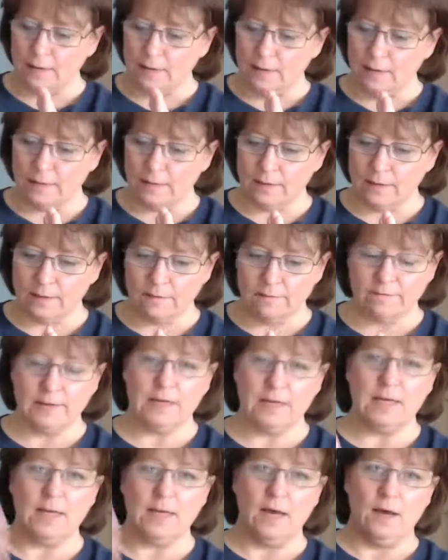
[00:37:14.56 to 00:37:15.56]
the
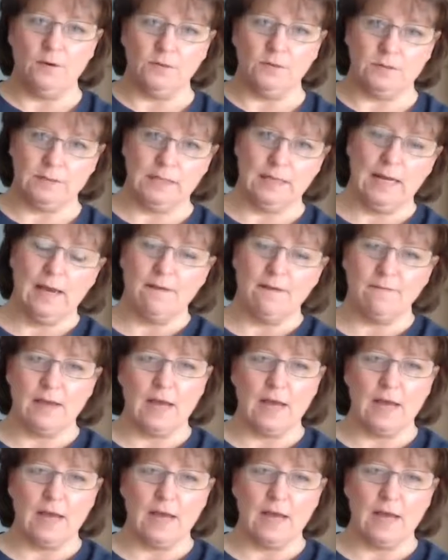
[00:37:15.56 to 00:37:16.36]
videos, and I've got,